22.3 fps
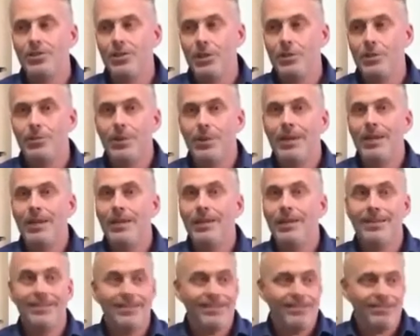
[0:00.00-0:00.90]
just by
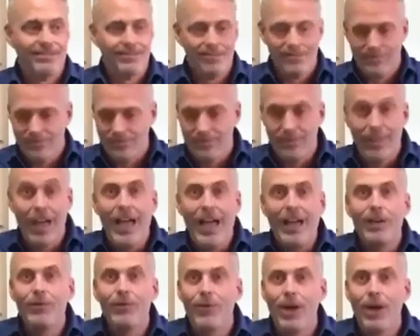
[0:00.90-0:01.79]

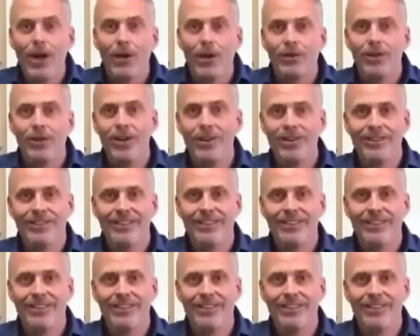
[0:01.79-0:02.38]
lying around,